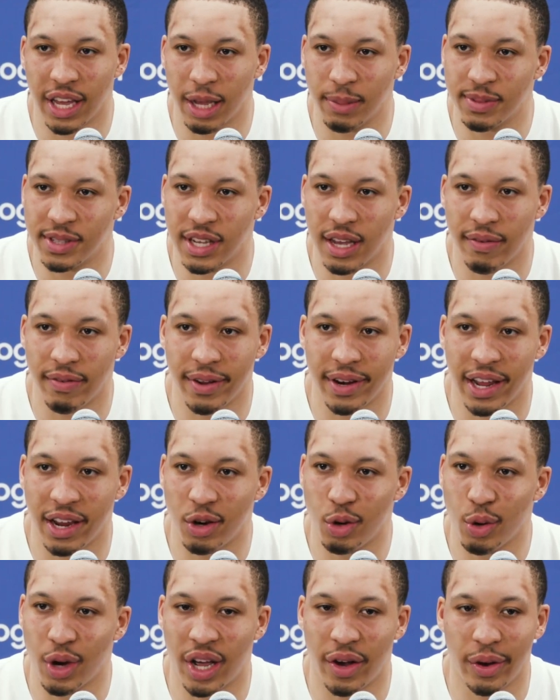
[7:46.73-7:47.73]
game seven, I
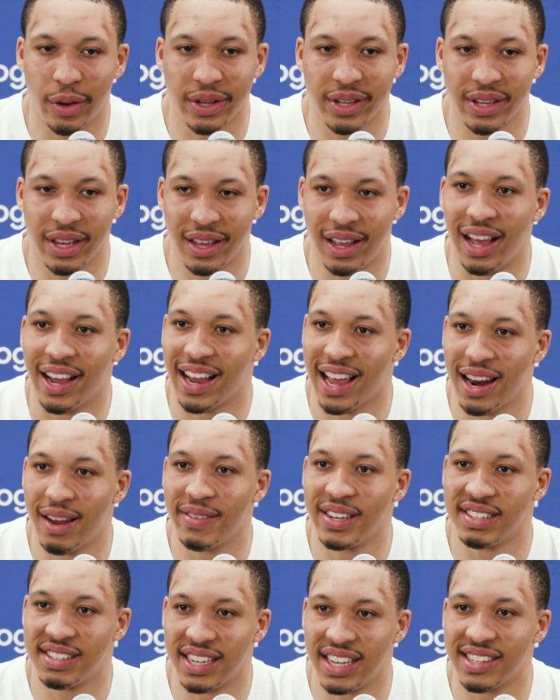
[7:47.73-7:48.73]
knew how kind
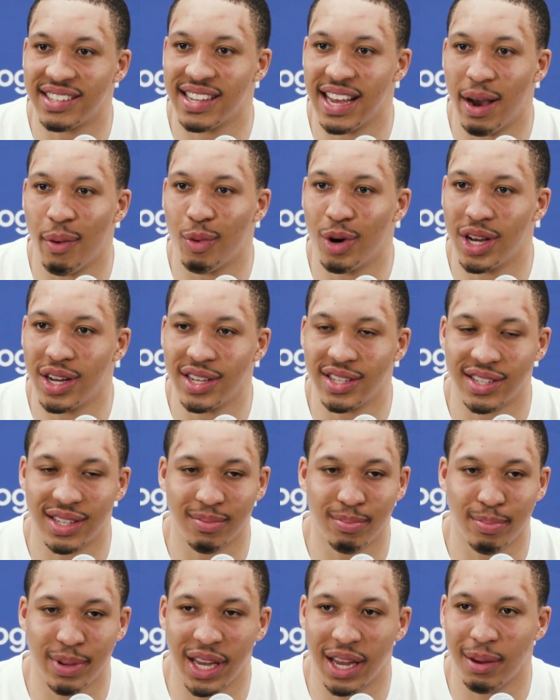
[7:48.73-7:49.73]
of intense that was,
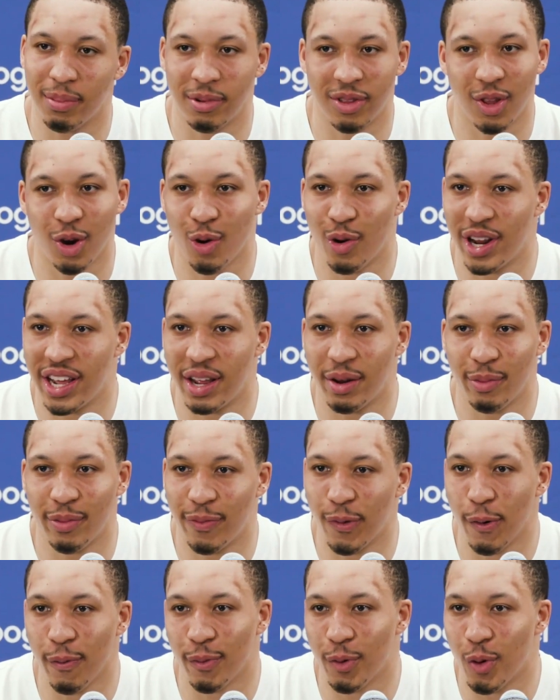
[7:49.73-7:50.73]
and being thrown in
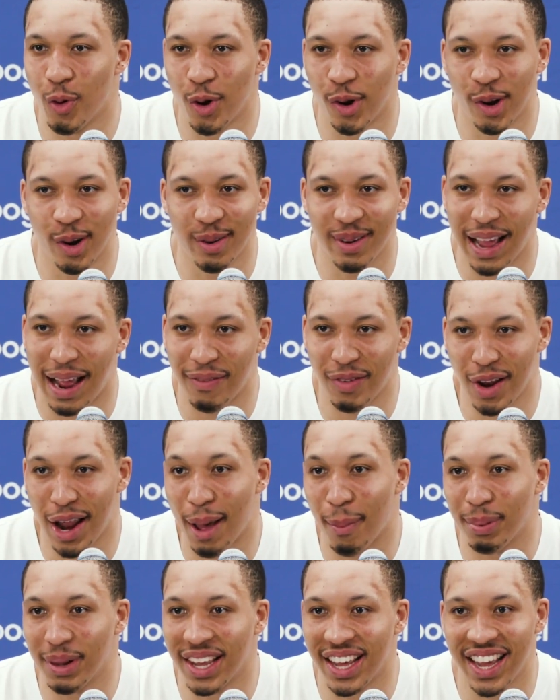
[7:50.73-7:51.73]
fourth quarter after
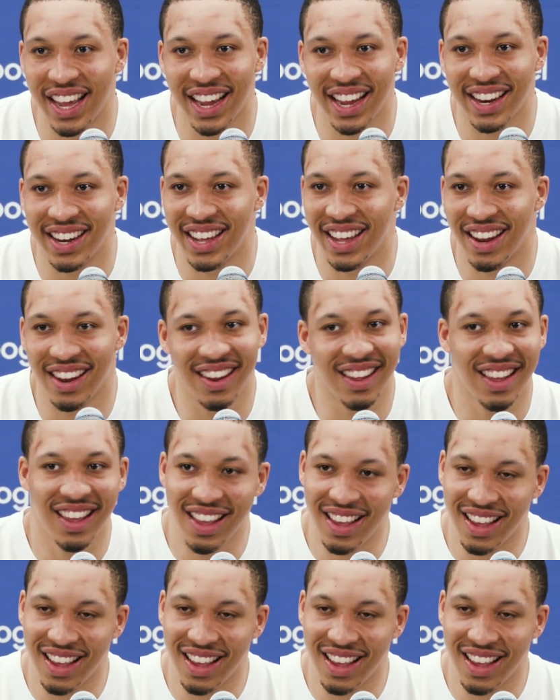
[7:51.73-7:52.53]
not playing and then